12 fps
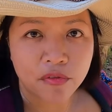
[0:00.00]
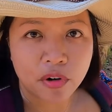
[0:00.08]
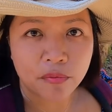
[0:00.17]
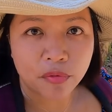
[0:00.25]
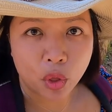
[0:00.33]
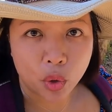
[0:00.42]

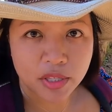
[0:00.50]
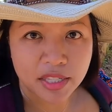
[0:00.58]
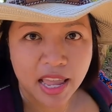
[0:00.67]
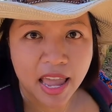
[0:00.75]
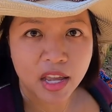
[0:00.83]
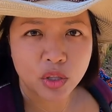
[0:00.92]
from
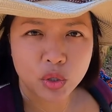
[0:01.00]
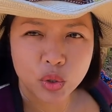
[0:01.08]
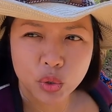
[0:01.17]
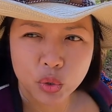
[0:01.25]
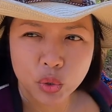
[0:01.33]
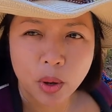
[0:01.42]
Thursday
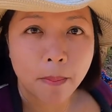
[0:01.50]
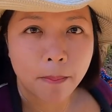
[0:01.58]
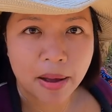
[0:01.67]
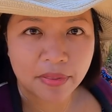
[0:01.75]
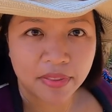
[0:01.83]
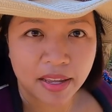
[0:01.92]
to
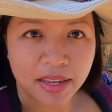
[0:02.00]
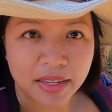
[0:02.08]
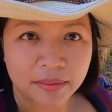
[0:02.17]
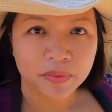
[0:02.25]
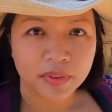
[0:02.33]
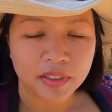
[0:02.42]
Monday.